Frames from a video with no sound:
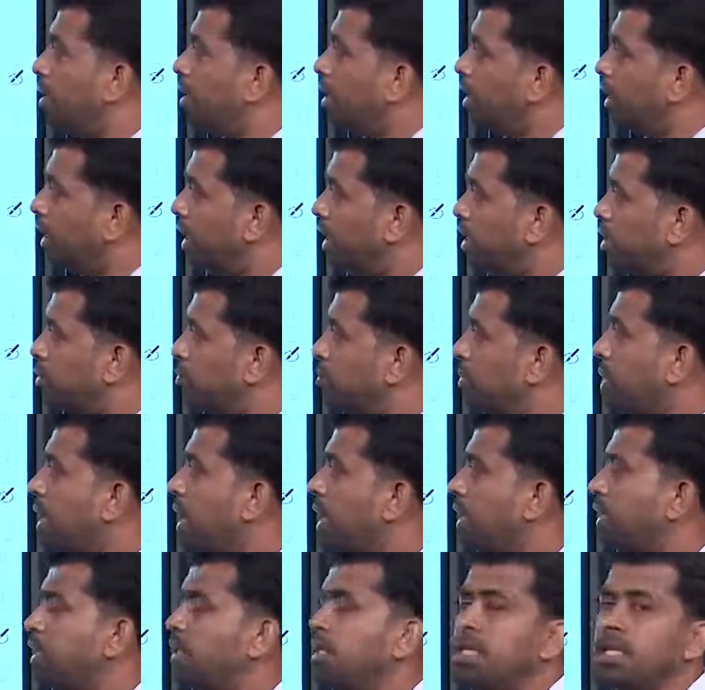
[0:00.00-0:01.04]
Each
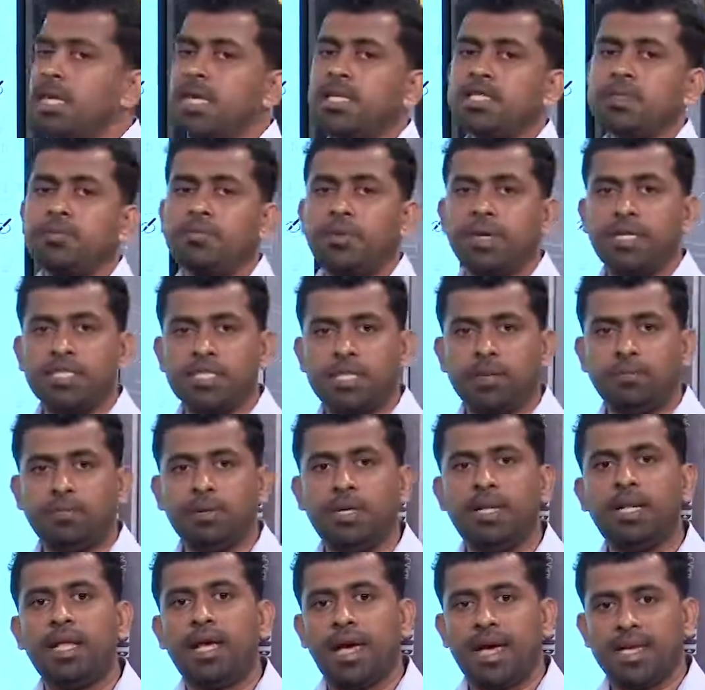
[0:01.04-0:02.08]
partner is
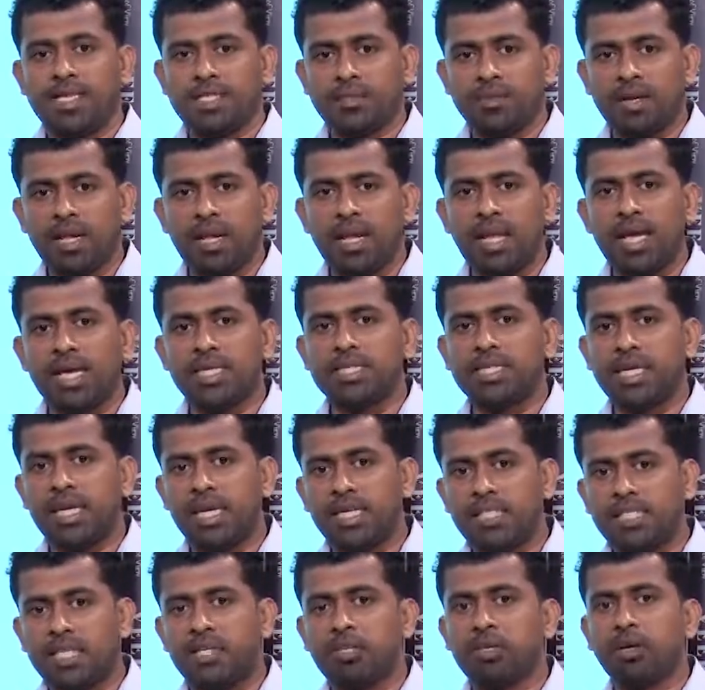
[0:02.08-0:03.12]
principal as well as
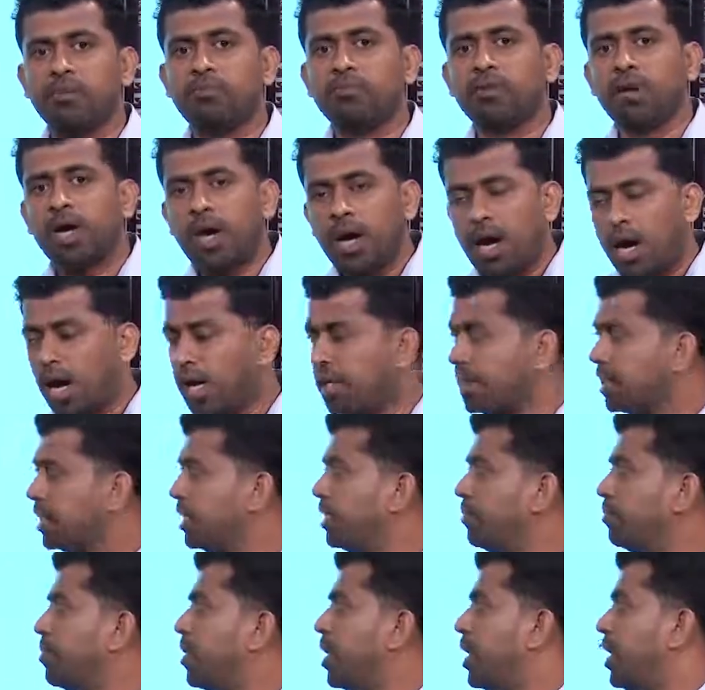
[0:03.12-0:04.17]
agent of other
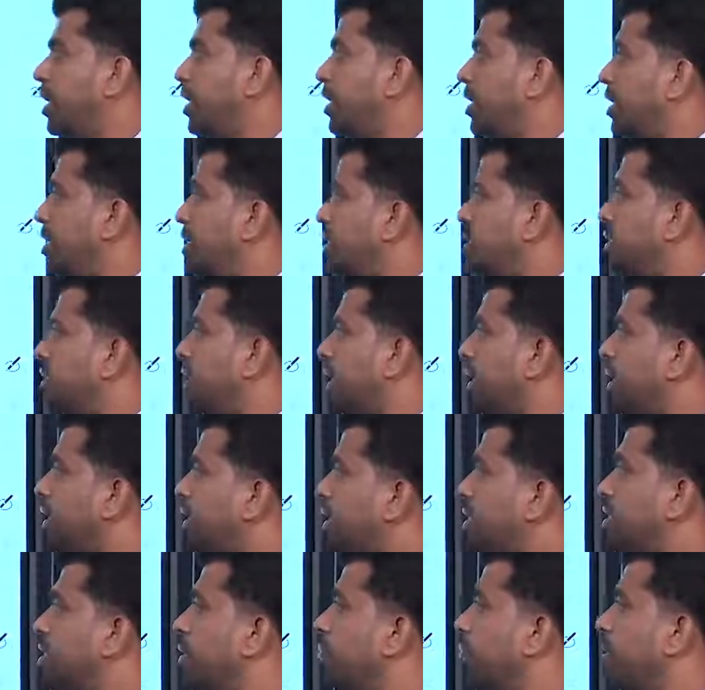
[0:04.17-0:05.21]
partners. That
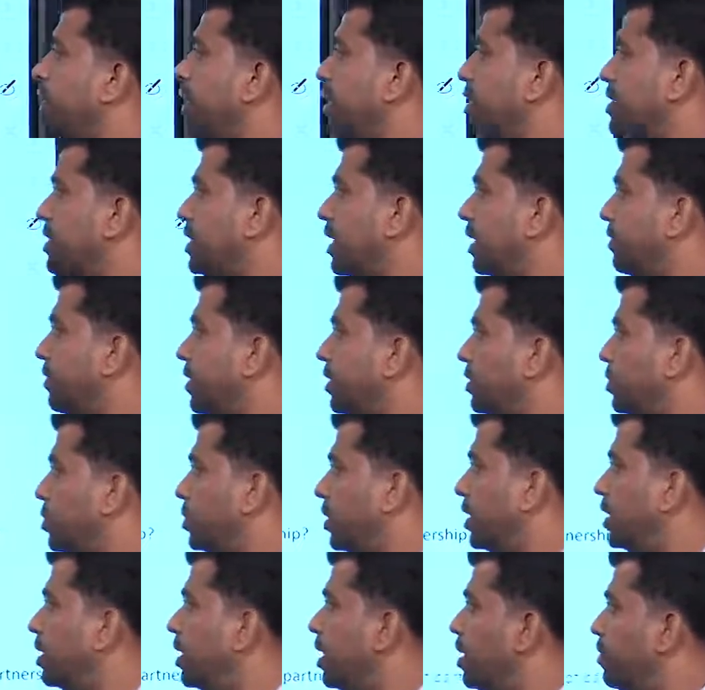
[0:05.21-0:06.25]
concept is given through
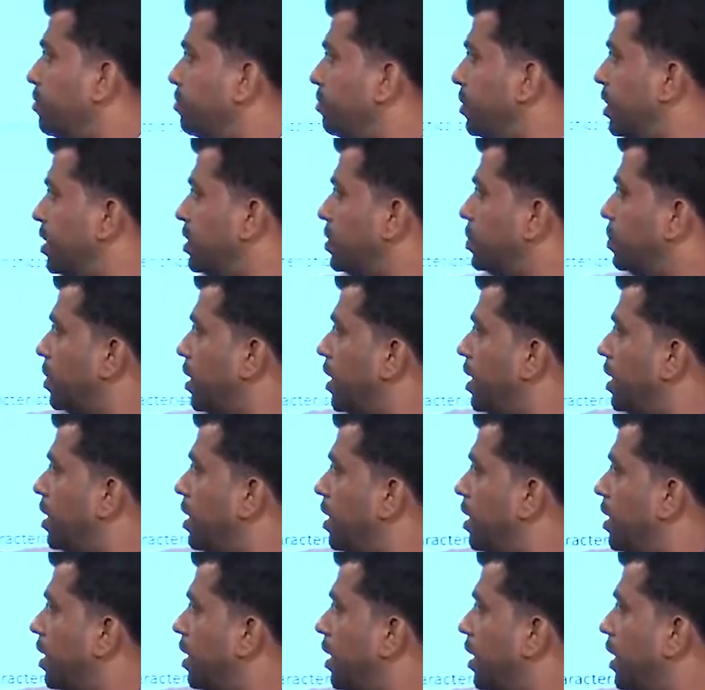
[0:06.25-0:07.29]
the mutual
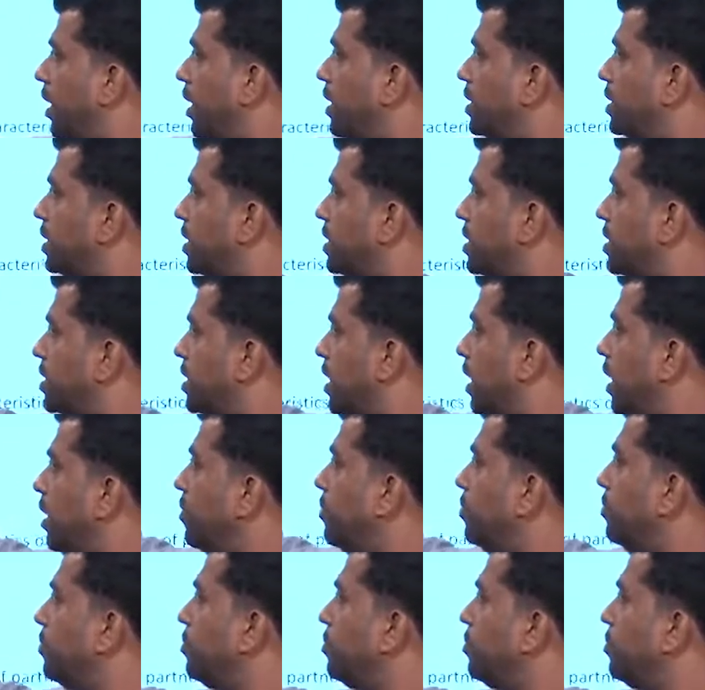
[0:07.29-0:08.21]
agency.